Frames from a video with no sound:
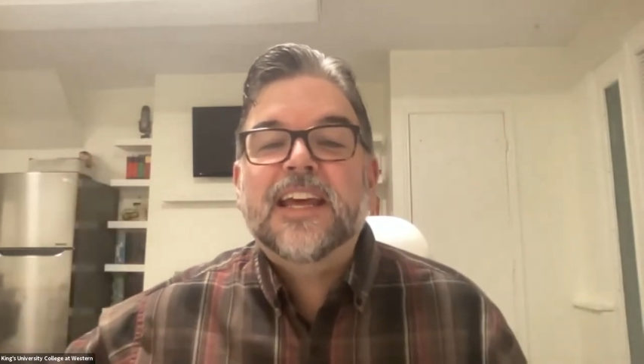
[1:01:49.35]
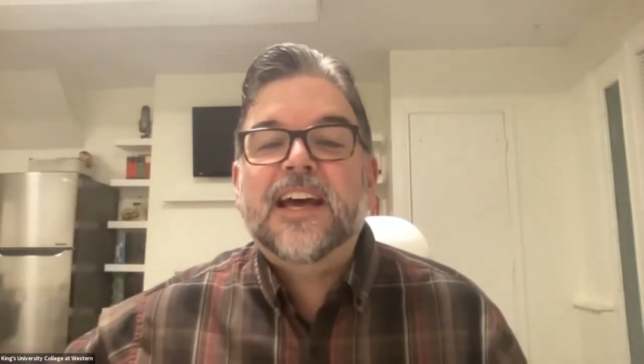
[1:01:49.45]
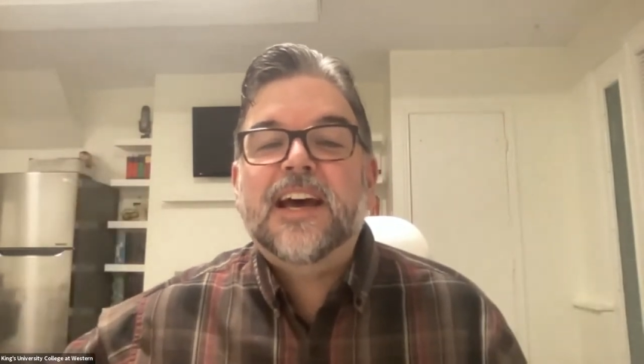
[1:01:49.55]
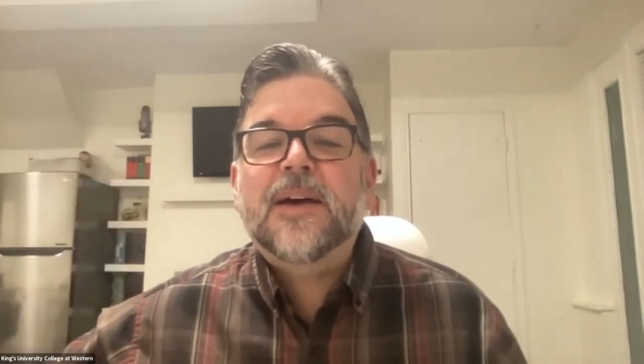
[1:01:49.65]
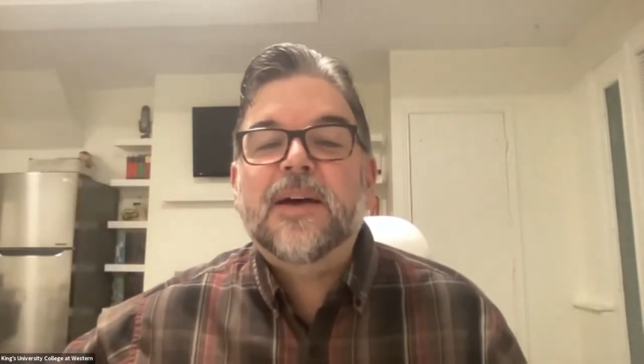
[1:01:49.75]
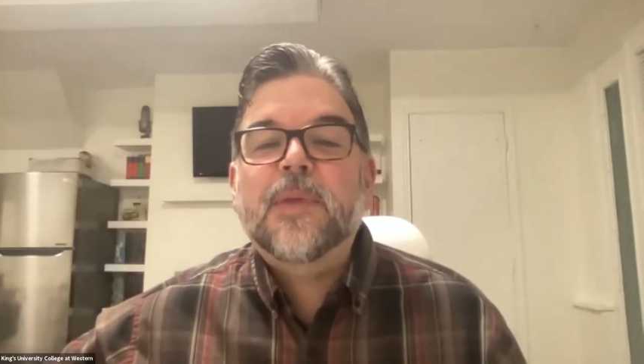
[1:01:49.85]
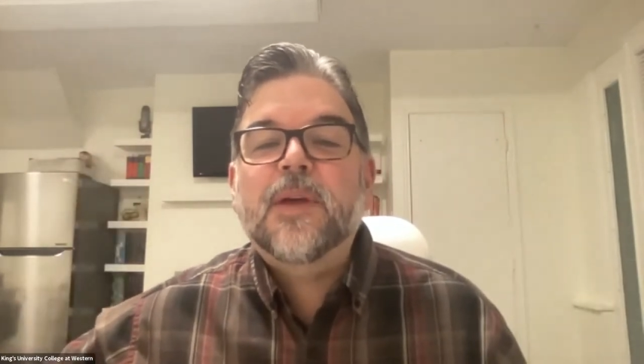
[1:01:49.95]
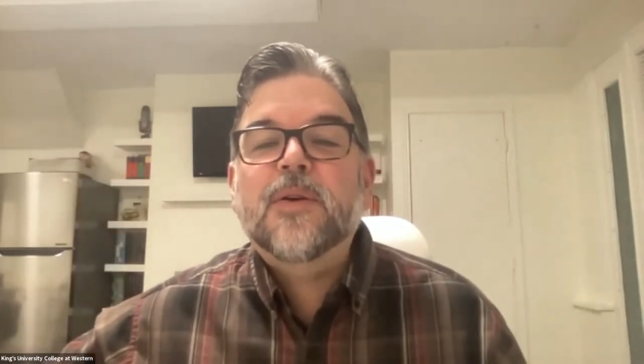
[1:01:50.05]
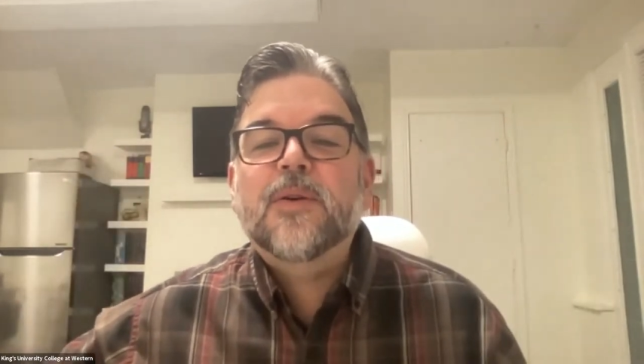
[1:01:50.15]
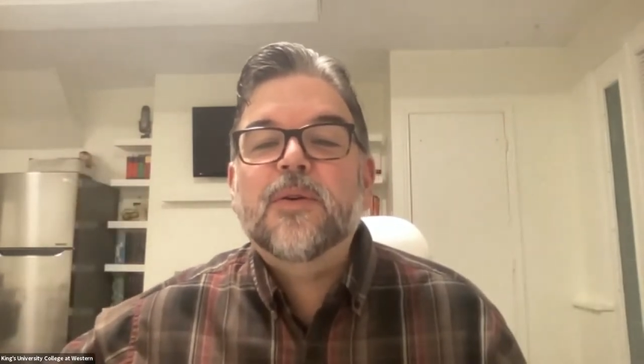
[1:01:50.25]

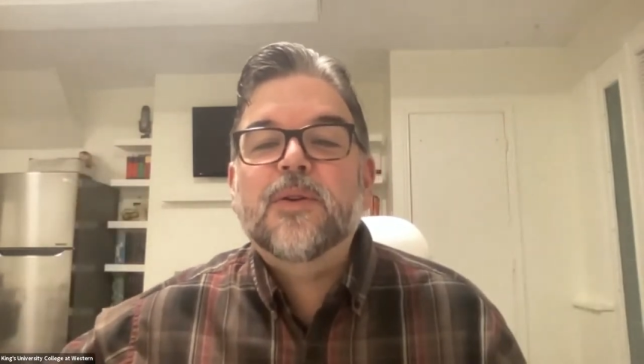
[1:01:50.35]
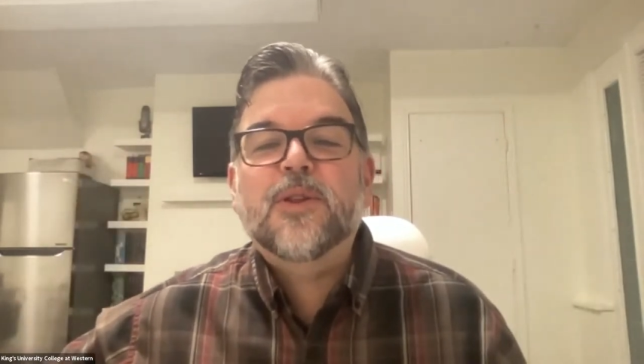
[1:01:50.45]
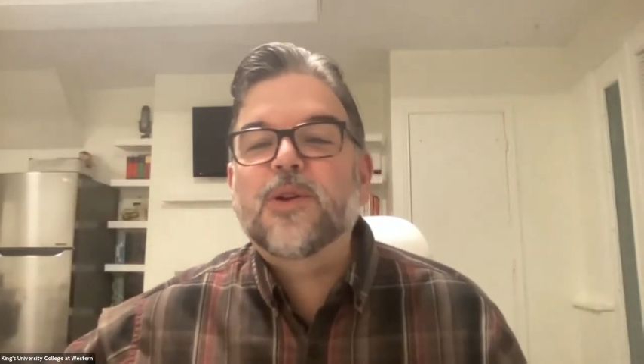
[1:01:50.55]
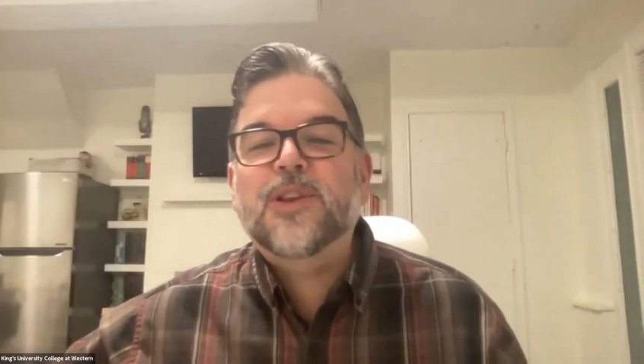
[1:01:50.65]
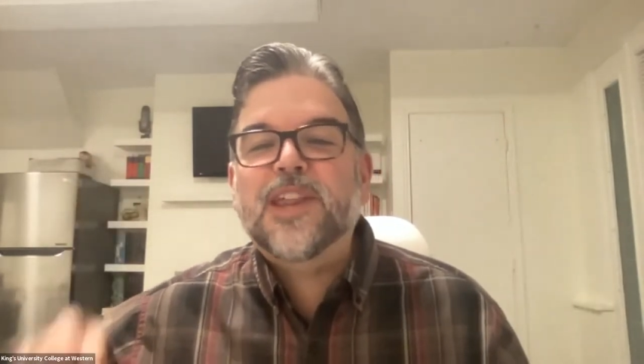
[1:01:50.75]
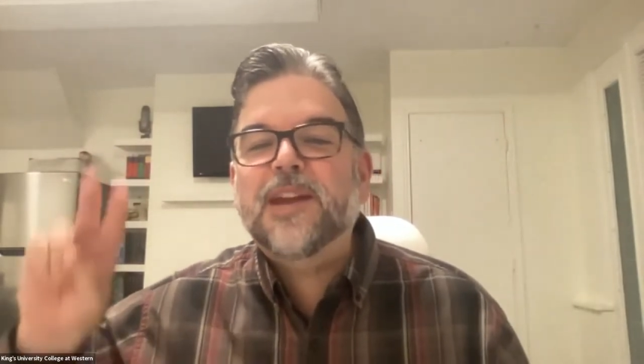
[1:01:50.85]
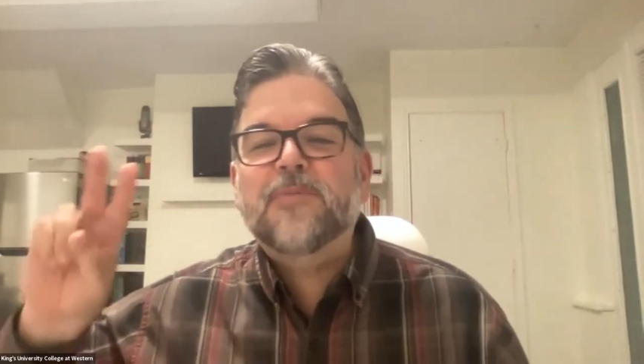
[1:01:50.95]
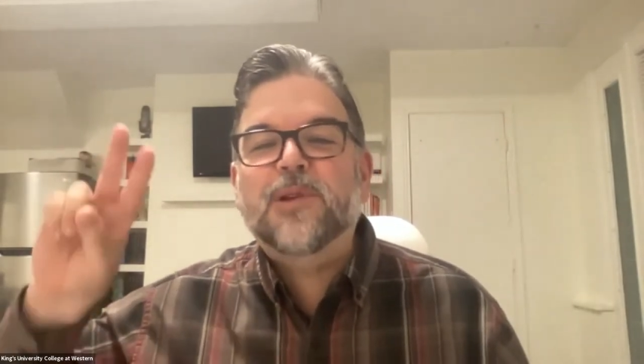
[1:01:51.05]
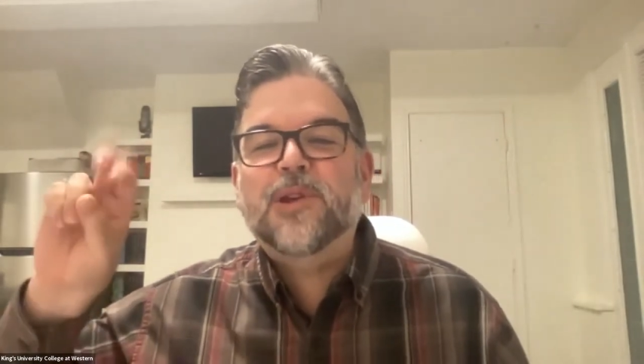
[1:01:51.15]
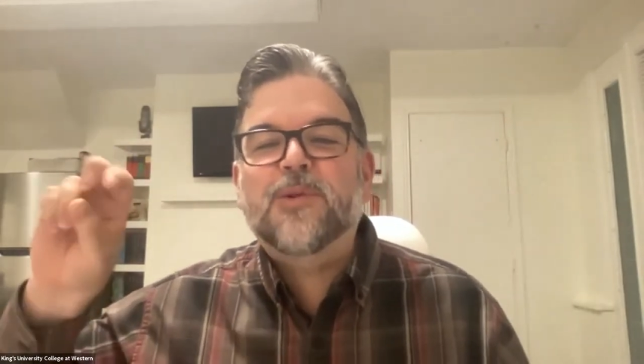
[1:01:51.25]
They
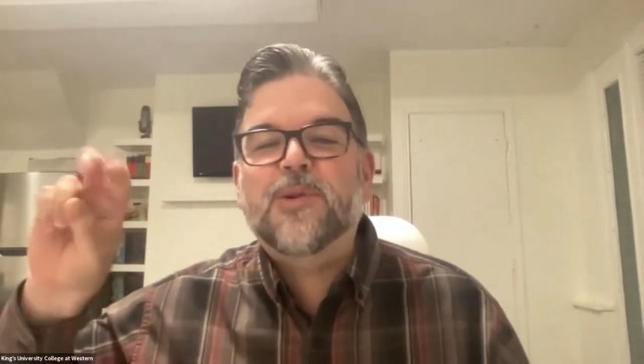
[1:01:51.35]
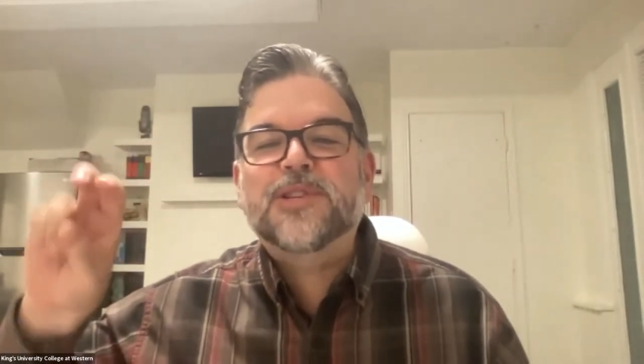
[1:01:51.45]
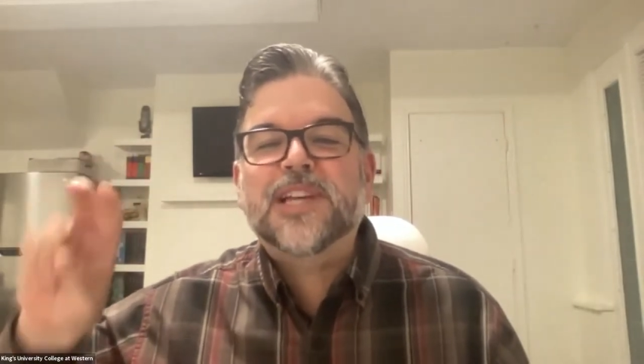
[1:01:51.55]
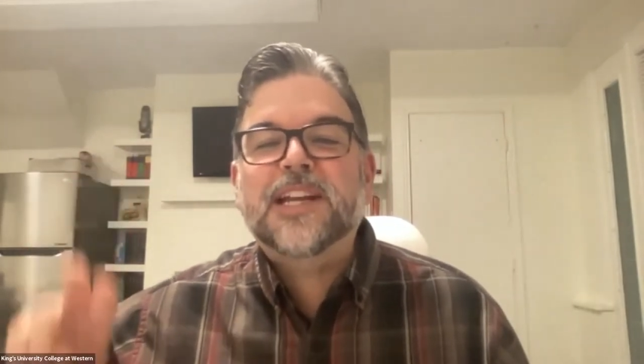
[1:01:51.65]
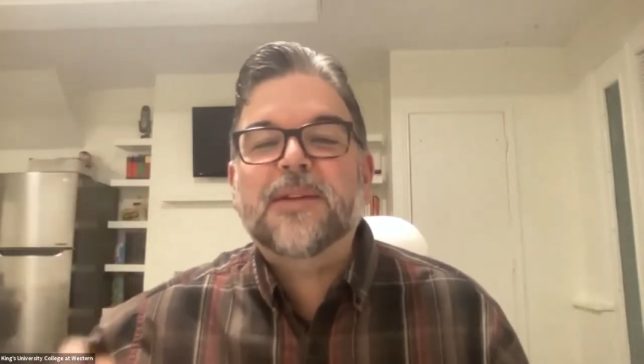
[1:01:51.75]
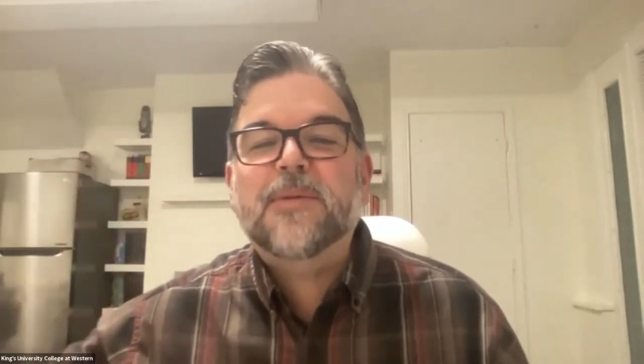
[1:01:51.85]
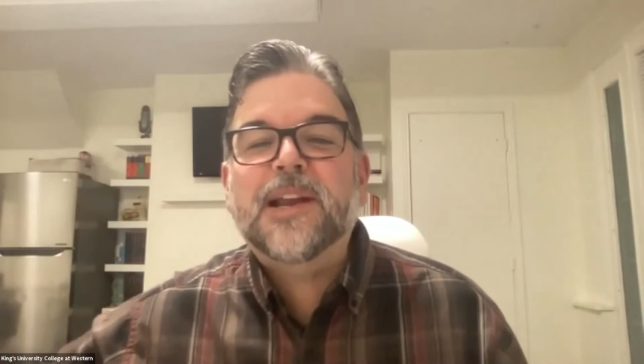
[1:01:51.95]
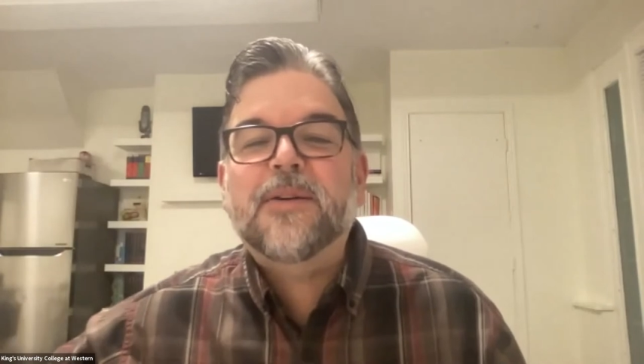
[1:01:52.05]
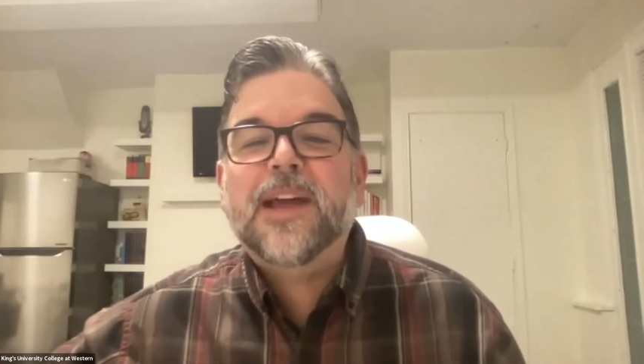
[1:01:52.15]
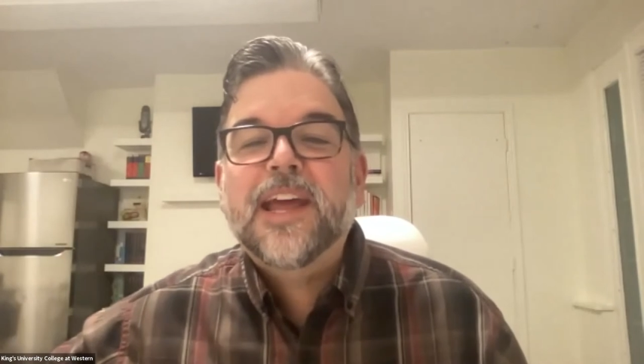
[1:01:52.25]
didn't put the quotes I did, but
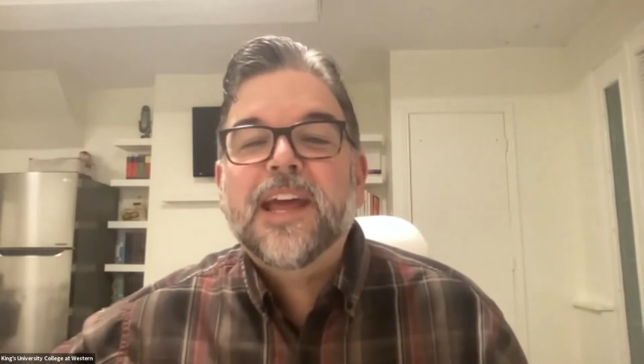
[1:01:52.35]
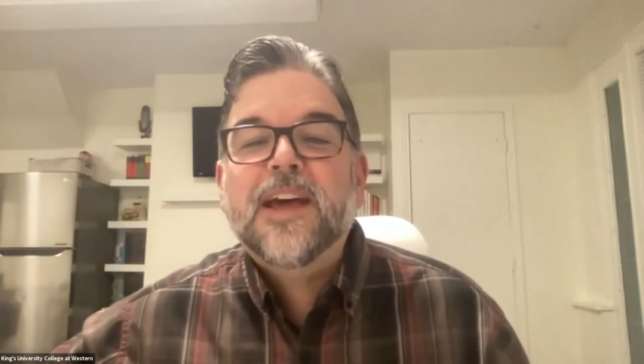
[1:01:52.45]
anyway.